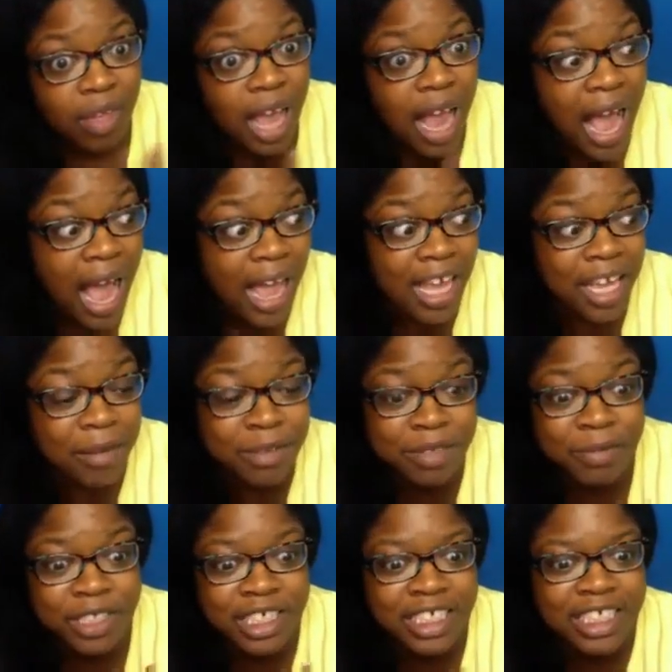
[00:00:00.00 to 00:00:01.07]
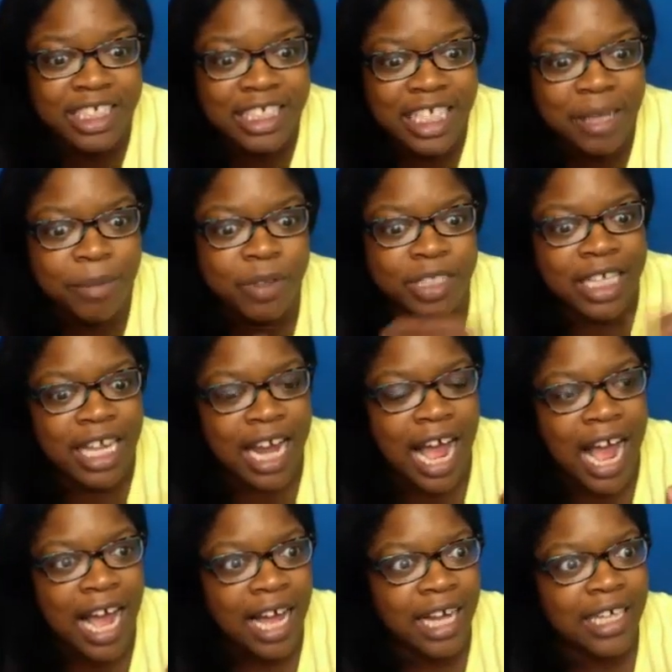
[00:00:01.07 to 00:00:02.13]
I am Demetria Samuels, and
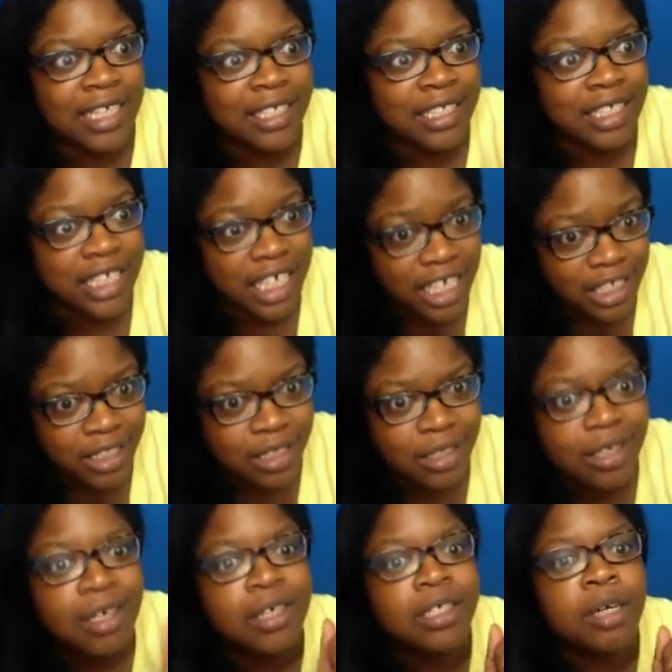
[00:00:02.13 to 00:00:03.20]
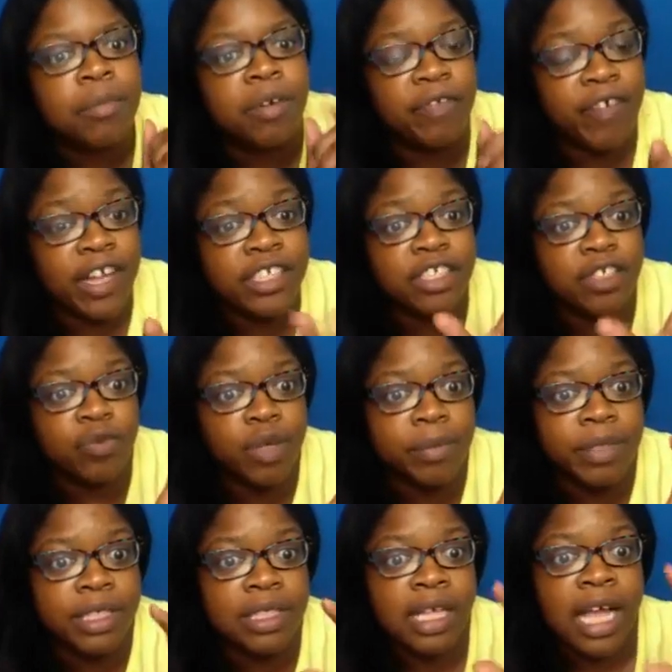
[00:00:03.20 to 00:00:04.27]
I teach professional
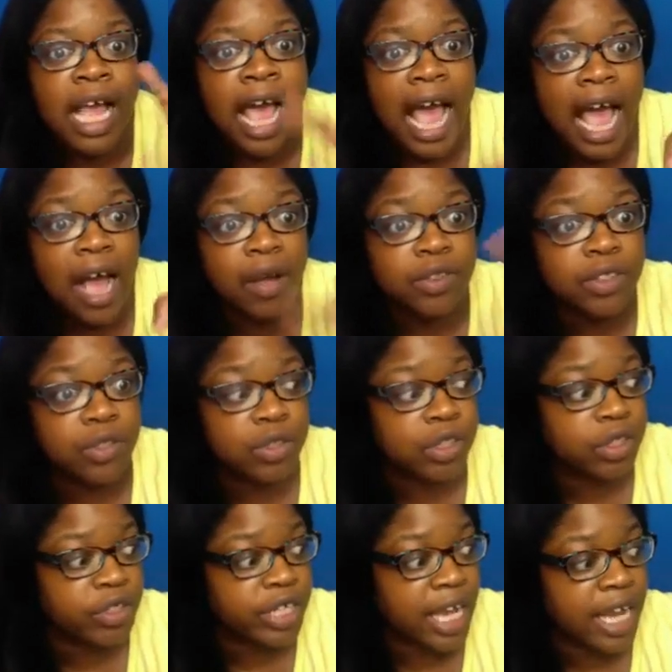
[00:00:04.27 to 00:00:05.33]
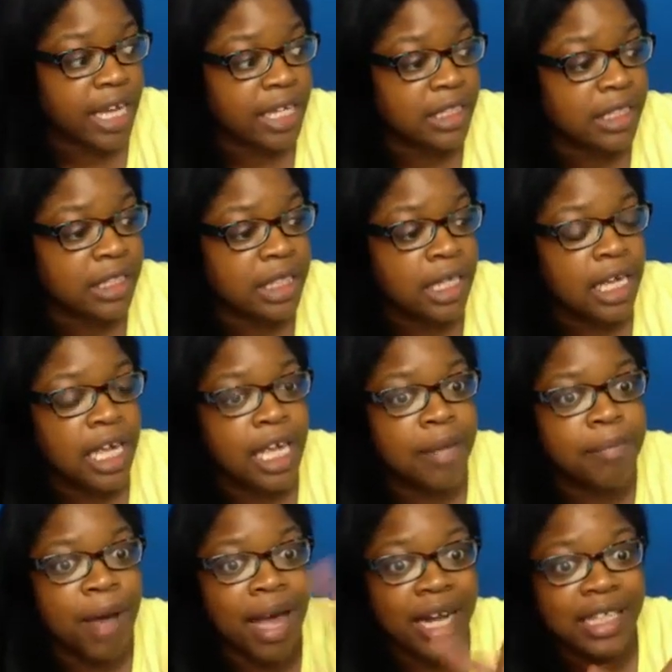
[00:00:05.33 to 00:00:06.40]
women how to create and
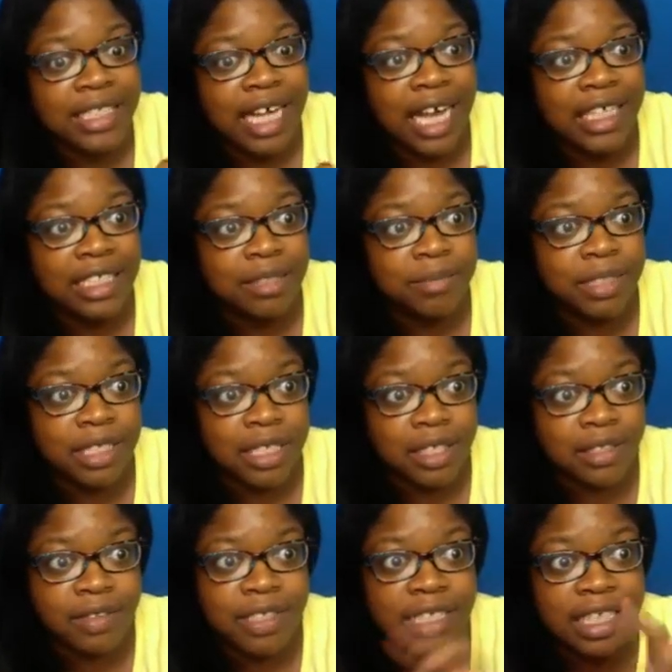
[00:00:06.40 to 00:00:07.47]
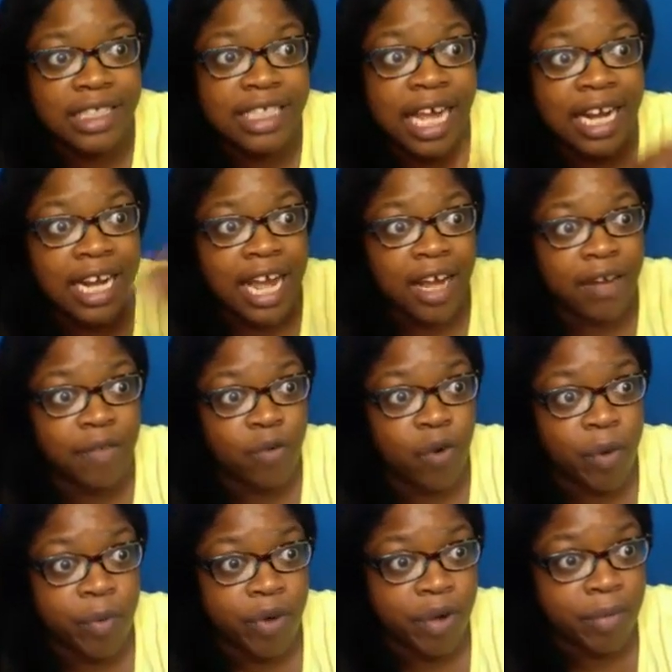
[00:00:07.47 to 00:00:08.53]
monetize themselves inside and out of
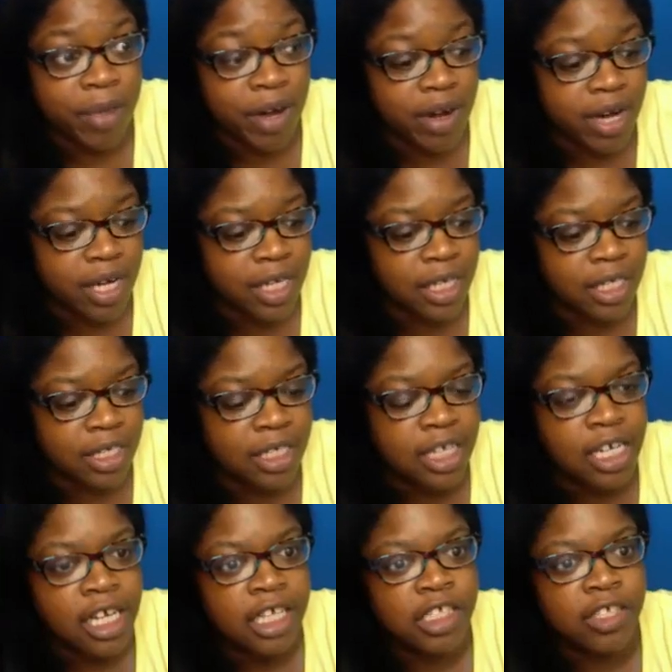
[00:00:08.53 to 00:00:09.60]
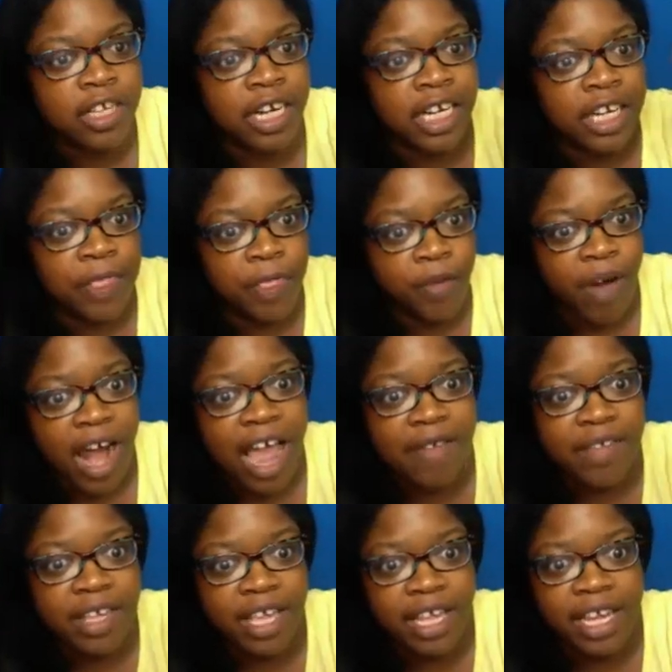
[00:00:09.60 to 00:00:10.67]
corporate America so they can thrive
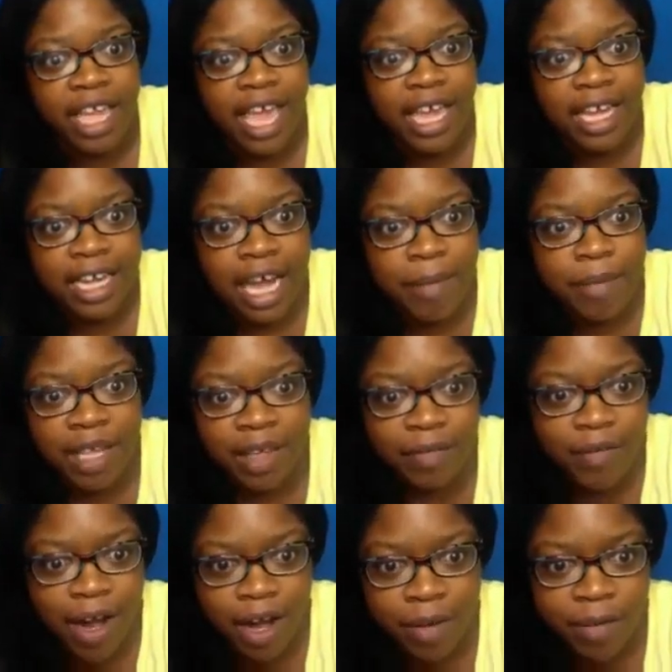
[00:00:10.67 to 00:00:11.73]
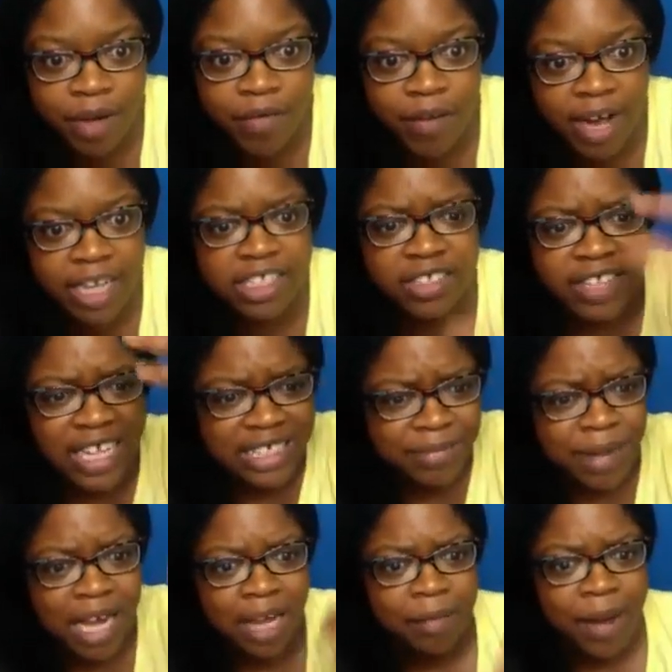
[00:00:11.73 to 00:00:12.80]
in any economic environment, right? So that's
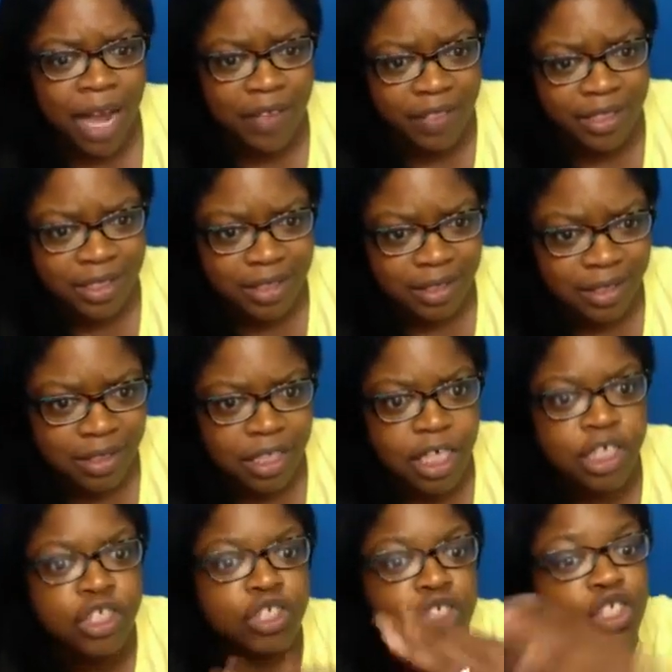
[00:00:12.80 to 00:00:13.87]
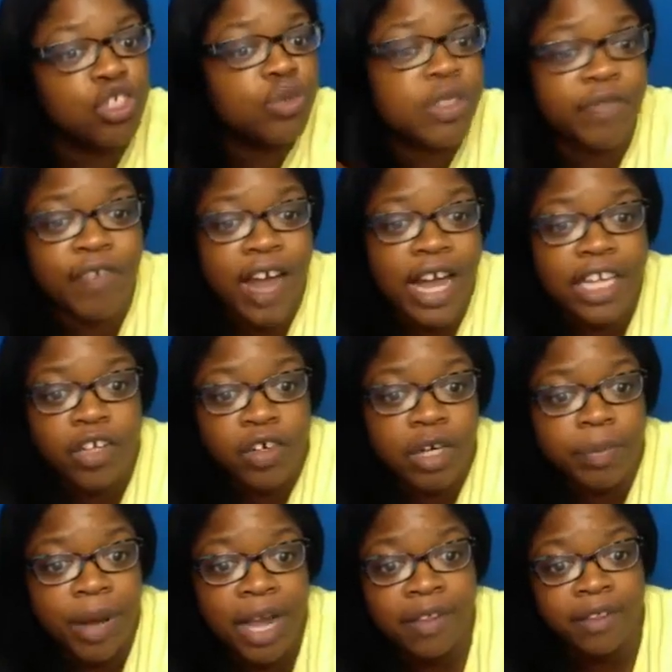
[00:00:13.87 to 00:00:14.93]
my hypothesis. So you would find your
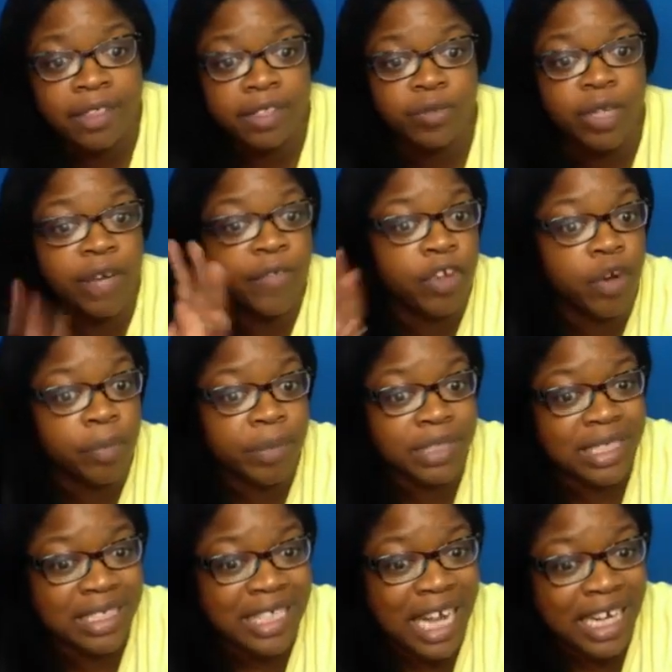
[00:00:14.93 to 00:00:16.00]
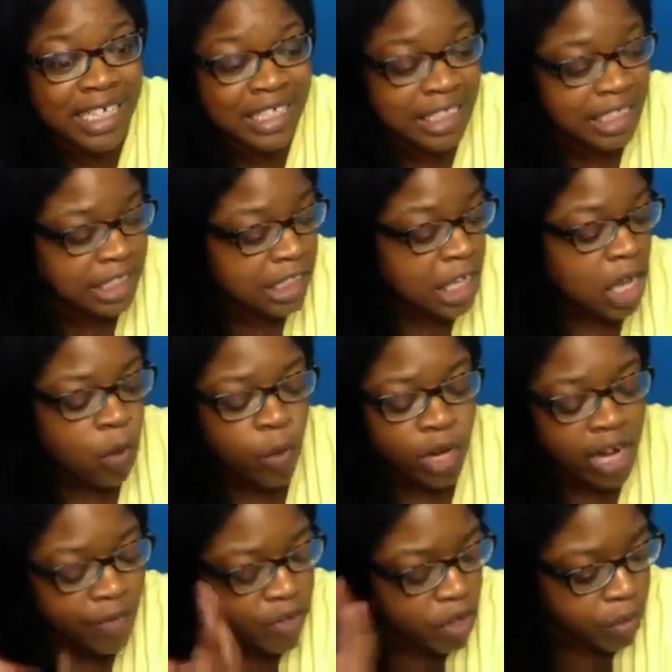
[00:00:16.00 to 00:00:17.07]
hypothesis, whatever your business idea is,
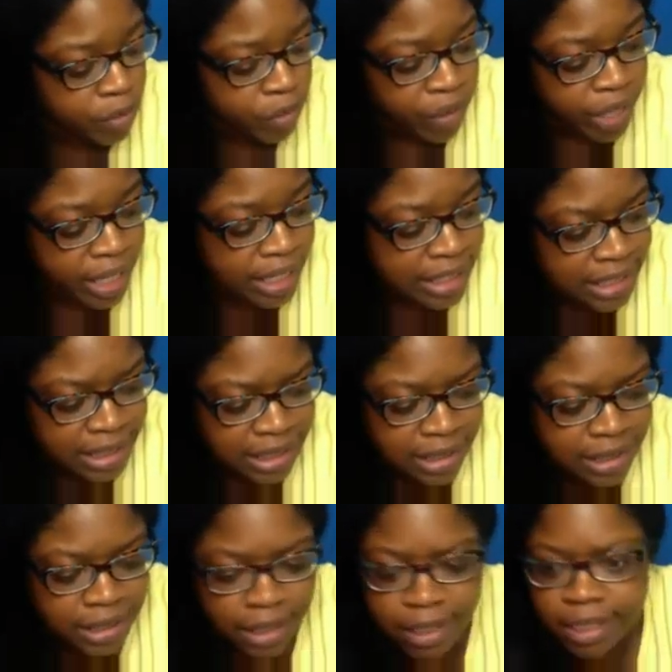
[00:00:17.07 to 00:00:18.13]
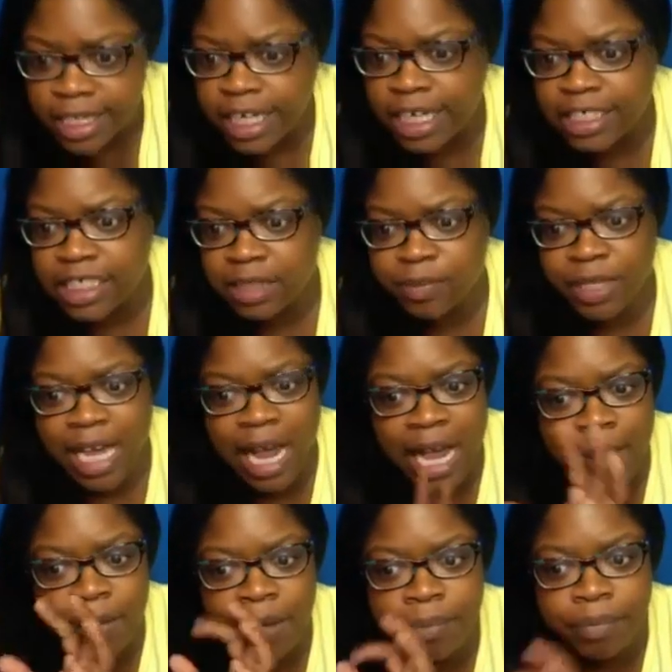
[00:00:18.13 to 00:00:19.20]
whatever your brand is. It could just be,
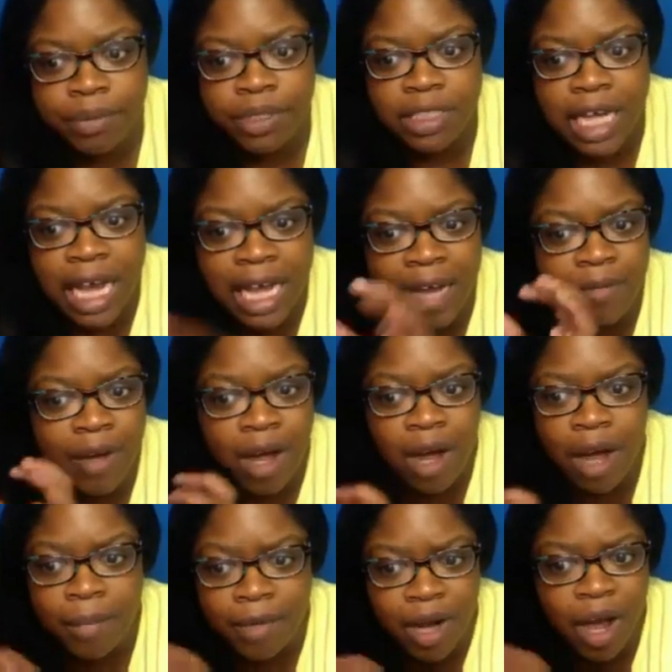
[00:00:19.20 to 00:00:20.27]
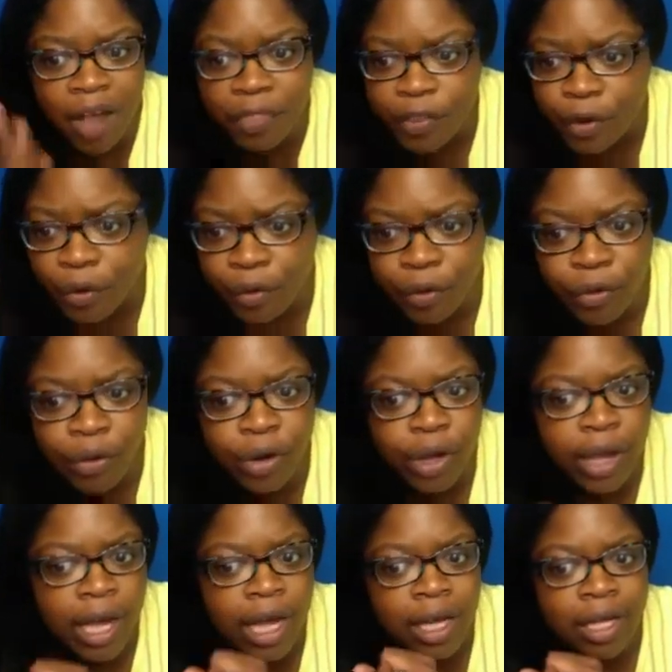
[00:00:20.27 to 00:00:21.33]
I'm a book, I'm an author,
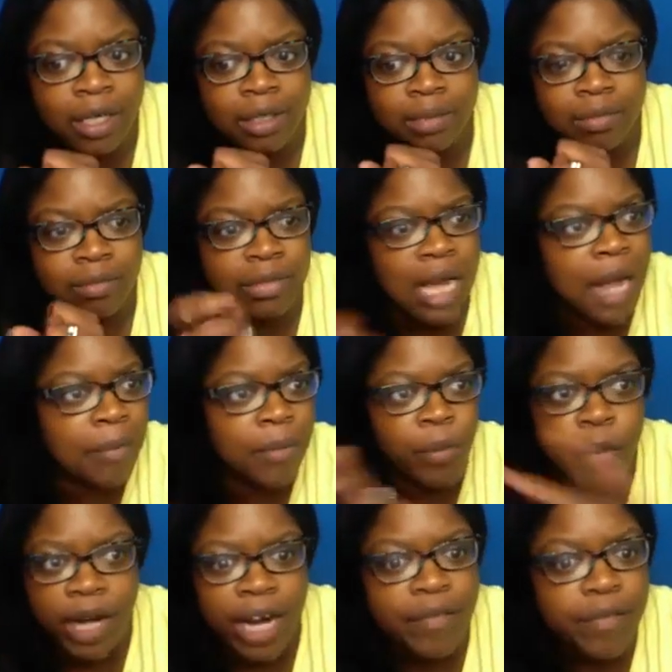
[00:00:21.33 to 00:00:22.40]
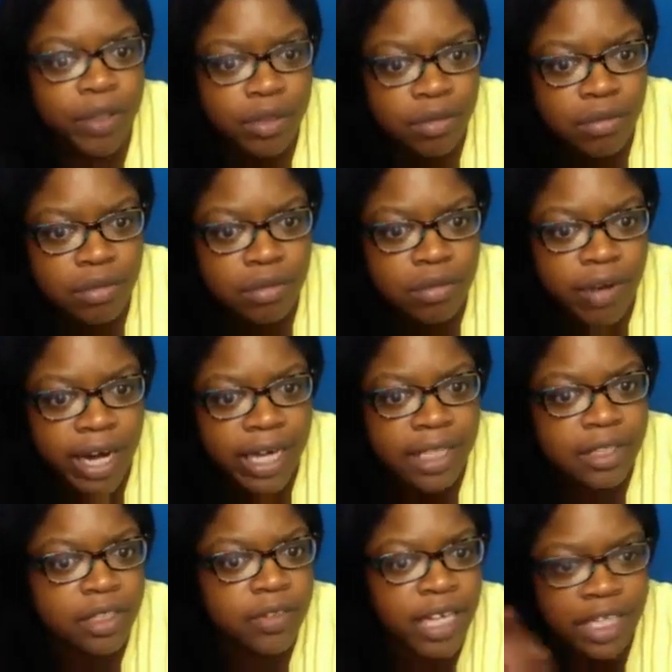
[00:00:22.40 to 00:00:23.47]
I'm whatever,
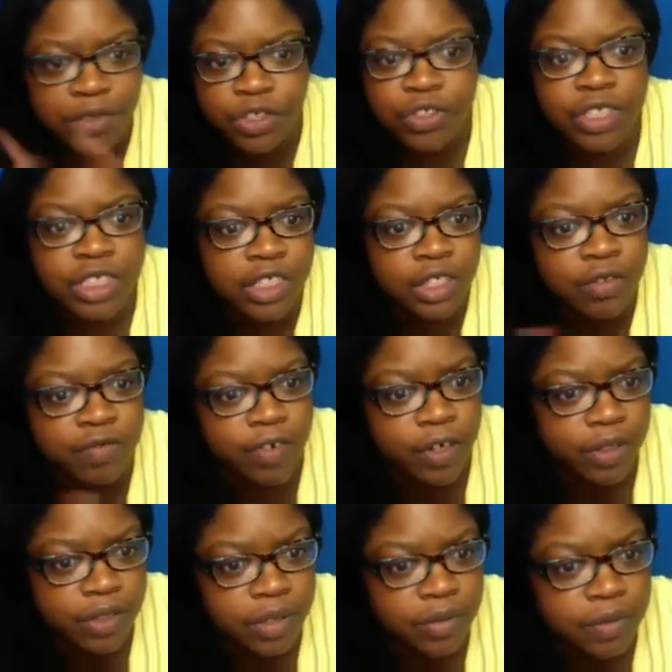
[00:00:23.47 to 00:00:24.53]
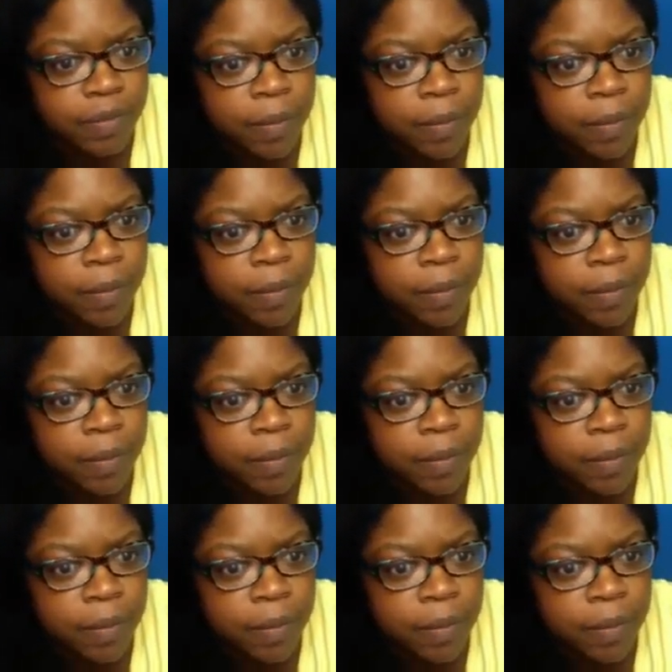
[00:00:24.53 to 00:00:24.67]
right? So that's what you need to do first.